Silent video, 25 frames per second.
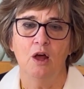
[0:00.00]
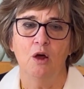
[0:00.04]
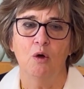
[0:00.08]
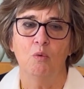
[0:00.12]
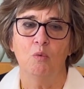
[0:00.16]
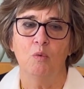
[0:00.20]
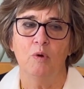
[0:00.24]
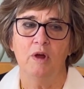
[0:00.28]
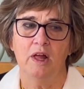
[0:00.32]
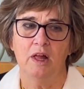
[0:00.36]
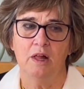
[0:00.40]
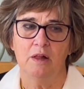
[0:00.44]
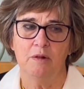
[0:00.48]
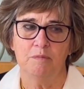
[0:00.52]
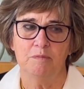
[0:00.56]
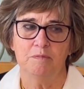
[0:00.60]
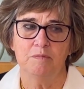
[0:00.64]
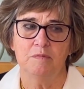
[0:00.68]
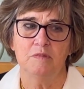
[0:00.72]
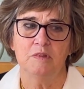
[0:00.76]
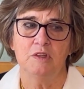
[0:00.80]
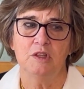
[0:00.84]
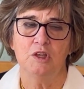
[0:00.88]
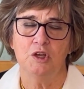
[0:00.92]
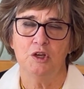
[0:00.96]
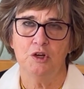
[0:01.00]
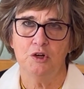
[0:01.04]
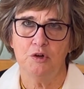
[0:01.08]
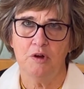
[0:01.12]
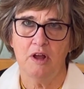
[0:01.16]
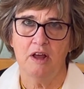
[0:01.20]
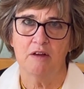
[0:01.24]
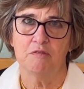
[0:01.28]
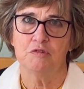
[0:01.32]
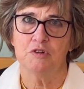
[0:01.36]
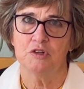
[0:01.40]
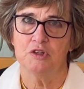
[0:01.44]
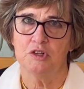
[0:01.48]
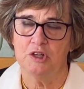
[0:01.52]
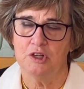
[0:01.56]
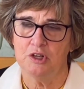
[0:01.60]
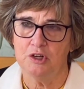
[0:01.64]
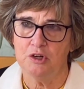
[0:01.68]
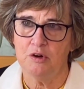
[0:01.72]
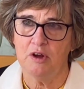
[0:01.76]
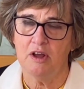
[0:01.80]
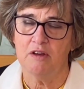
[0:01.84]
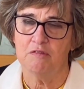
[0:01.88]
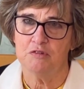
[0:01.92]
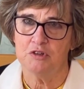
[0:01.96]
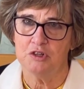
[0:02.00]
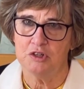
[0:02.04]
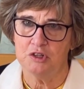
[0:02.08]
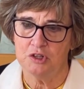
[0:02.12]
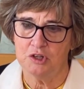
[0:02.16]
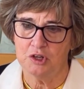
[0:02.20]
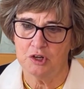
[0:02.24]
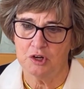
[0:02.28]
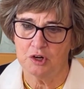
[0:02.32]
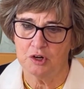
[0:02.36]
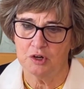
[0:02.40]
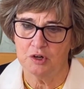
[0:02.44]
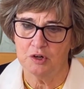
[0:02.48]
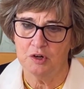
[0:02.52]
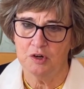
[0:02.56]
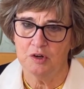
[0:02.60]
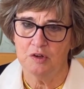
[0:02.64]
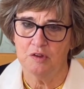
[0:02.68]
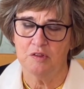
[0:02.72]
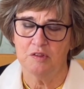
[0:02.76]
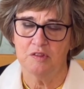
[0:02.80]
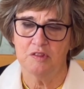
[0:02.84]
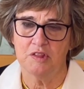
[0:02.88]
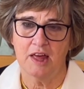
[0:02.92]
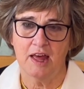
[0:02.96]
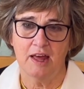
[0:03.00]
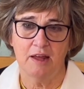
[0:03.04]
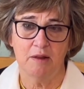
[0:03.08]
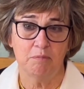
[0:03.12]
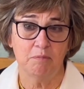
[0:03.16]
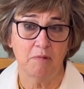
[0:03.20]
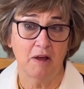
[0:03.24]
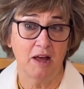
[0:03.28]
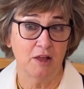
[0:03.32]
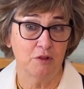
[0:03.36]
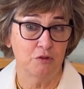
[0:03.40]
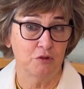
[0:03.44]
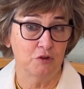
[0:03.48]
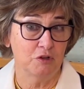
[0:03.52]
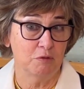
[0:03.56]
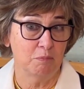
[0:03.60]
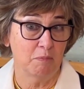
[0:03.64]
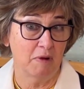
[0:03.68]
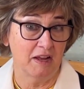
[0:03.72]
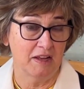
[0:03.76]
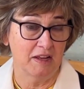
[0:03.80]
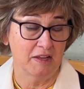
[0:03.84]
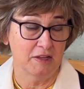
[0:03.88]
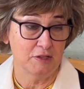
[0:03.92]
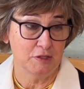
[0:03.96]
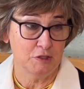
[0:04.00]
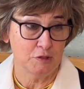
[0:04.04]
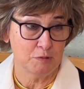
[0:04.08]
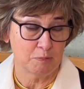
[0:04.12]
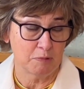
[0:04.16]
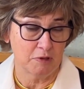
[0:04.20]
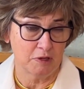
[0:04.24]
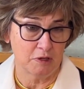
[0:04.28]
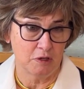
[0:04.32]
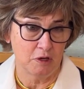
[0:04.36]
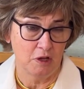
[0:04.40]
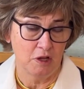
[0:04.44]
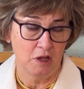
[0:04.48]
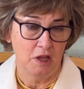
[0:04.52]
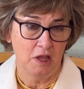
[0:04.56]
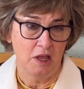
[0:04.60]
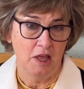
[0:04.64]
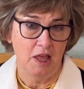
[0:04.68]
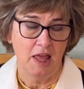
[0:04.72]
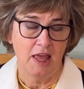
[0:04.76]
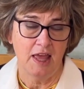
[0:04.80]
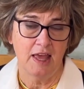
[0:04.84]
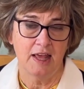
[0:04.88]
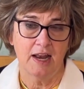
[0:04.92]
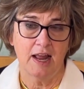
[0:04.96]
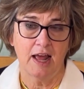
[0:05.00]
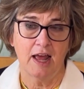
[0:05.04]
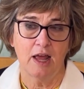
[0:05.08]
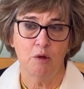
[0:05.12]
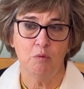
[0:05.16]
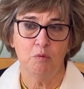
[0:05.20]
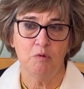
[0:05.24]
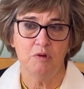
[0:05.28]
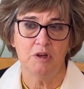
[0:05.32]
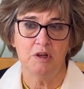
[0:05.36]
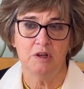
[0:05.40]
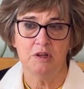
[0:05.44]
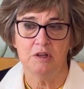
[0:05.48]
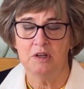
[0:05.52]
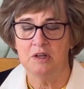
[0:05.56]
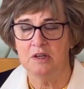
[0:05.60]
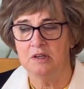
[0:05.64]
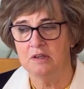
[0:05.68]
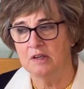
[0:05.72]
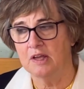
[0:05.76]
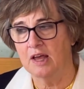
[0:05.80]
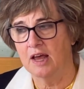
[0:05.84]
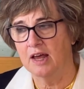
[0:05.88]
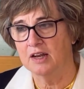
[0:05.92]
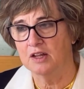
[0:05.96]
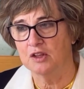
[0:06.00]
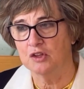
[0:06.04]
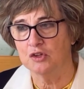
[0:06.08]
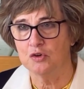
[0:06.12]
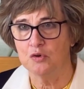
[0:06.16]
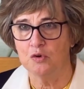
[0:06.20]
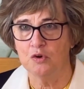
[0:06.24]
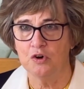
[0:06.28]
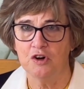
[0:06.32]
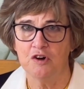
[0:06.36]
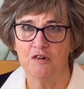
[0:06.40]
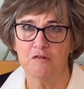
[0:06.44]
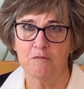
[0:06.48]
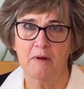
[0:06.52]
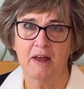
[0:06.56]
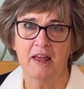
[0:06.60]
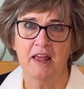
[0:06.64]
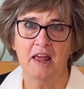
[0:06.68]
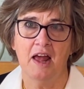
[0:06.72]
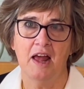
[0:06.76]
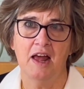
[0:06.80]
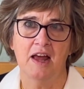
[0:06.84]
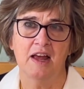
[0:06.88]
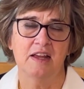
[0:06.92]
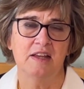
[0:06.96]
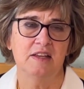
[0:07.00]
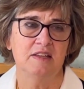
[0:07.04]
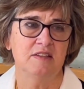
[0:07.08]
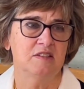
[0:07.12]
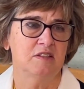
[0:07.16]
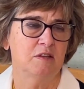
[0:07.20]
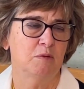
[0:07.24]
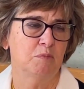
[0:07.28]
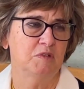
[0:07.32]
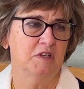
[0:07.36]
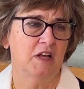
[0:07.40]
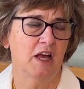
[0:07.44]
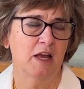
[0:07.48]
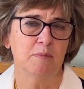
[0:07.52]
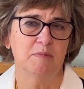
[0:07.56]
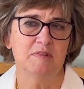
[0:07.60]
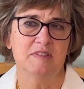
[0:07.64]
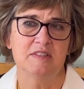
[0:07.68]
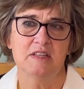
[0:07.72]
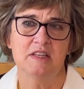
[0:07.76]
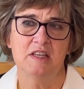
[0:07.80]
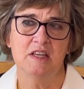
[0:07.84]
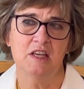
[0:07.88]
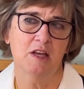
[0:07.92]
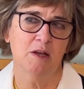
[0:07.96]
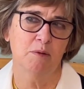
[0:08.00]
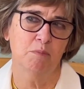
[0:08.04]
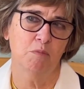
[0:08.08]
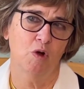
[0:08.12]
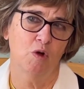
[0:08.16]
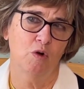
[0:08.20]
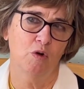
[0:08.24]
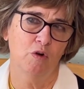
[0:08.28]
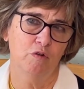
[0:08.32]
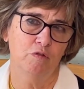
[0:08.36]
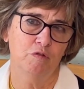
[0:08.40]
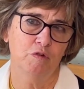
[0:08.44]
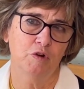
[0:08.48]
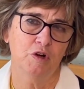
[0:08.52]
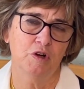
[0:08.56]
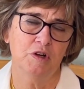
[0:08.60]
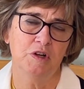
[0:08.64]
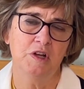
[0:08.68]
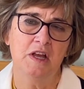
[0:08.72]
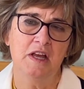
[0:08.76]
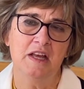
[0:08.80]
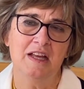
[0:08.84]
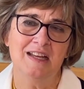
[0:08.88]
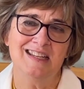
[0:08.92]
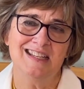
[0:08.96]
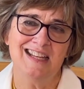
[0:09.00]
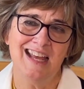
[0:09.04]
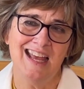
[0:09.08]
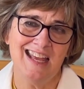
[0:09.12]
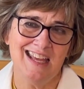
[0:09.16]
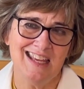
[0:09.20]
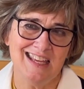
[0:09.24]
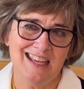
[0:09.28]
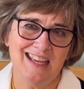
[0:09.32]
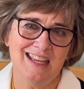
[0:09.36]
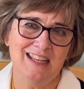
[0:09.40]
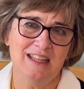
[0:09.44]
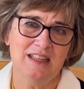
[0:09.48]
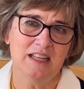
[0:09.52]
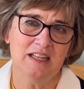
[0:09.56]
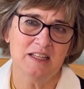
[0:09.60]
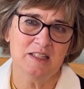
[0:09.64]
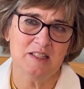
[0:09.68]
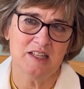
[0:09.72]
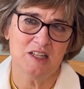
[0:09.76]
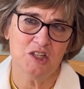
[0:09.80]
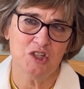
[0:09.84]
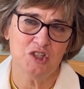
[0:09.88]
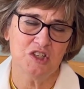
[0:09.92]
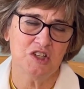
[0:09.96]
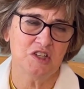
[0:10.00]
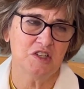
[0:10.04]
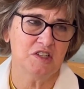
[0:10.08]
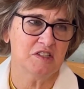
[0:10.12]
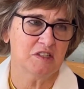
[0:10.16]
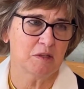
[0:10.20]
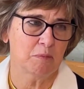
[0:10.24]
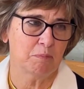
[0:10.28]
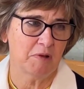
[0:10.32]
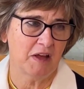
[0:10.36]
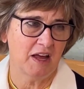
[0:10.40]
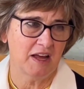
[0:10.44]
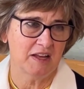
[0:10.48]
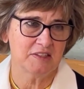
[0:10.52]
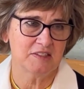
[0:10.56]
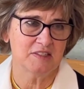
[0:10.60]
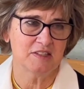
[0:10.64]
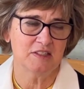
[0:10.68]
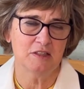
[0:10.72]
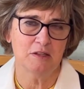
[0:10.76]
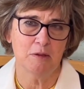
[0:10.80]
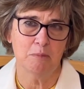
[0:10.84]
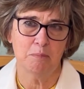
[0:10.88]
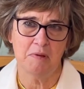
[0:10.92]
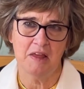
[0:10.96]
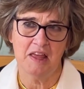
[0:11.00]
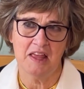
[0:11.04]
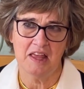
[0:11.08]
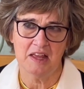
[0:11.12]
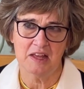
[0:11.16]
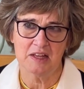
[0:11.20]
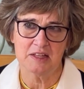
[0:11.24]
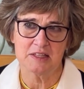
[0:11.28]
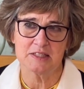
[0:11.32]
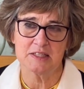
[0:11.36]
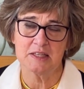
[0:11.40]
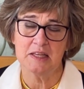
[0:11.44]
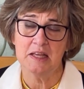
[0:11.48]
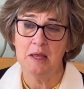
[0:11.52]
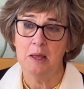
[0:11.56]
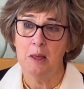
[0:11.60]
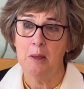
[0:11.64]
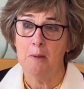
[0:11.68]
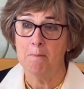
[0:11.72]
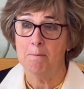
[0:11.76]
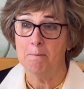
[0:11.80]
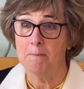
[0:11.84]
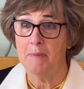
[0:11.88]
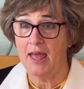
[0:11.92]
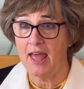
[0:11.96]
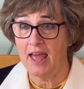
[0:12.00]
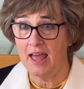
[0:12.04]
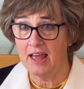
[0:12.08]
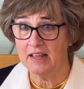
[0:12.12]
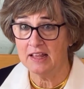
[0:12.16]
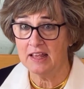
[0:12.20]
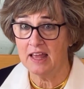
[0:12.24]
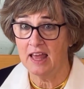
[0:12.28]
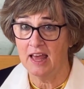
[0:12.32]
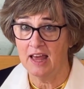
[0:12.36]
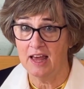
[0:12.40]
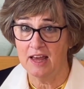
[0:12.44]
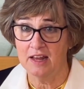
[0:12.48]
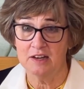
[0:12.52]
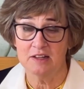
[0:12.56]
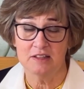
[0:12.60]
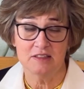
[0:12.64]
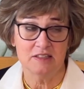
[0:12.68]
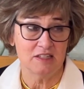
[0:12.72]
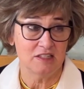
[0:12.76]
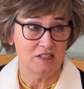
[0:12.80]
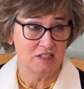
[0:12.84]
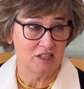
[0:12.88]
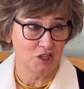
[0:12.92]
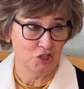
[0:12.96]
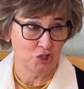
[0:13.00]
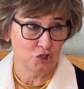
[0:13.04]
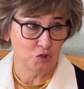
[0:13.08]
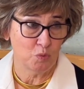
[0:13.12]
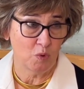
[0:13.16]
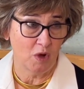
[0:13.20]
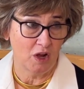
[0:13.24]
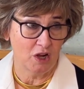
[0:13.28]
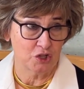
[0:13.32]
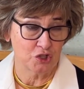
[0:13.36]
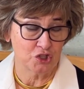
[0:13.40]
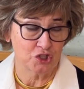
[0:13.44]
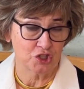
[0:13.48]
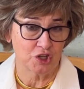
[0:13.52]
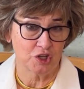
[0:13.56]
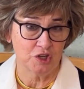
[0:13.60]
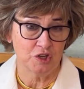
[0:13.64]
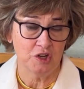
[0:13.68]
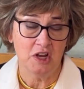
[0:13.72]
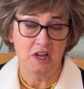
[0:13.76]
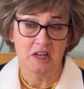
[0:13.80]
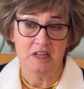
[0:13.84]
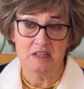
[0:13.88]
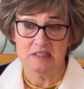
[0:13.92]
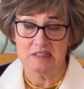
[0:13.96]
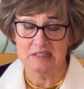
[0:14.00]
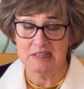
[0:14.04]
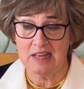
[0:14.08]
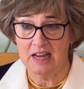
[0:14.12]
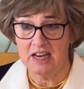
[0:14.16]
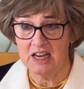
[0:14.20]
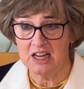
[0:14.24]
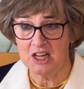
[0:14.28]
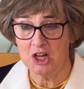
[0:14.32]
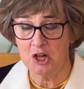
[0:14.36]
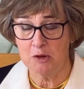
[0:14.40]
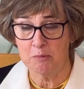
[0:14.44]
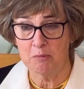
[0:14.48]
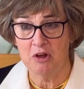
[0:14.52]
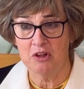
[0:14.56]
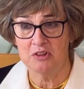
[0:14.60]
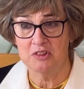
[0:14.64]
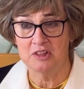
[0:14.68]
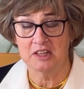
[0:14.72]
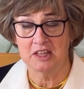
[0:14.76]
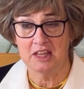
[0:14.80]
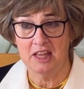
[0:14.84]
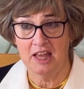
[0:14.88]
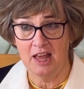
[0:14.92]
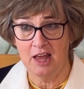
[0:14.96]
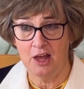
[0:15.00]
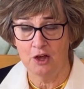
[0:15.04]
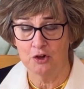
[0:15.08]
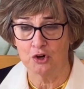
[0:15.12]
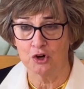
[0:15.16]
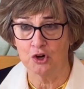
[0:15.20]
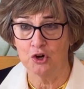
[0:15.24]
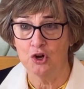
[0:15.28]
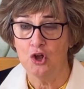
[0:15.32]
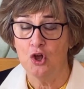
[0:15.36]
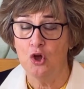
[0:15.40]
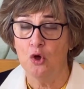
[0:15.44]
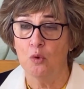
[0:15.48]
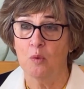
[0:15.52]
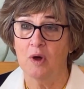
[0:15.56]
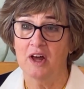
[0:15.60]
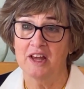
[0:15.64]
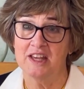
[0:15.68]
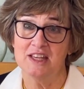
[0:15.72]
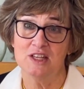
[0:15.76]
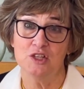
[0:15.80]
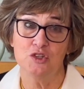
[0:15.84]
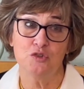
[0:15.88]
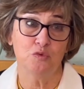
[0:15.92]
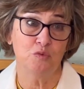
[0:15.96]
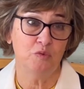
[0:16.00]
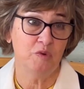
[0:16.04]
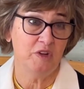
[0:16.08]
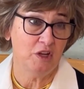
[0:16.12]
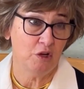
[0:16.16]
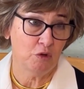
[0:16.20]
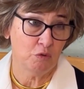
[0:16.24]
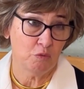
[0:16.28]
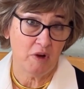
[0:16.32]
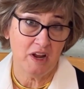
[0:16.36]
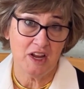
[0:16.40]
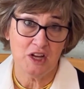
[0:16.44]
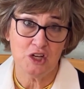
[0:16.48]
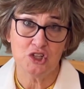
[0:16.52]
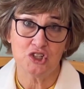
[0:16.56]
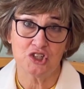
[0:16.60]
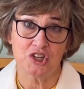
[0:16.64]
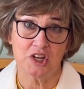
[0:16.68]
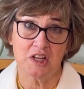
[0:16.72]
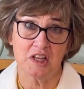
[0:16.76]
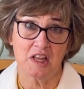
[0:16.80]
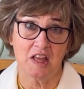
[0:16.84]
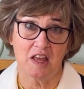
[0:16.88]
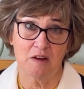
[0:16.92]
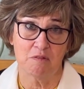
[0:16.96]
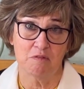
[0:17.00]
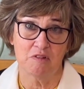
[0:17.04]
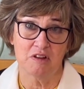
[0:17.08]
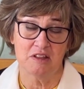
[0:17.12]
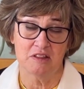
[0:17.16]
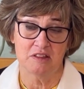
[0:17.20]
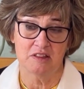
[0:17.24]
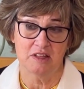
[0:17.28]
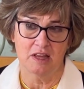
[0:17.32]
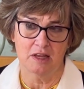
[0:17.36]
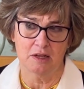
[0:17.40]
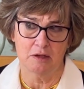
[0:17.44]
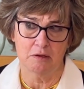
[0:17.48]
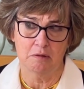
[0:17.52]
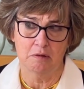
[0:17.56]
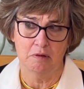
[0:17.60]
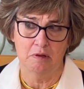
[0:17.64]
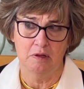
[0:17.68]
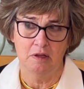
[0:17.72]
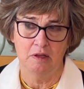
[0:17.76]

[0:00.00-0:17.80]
Well, year after year after year, that bothered my husband. And I would, out of the corner of my eye, sometimes see him over taking the dishes, the pots and the pans back out of the dishwasher, setting them on the counter while he's rearranging everything.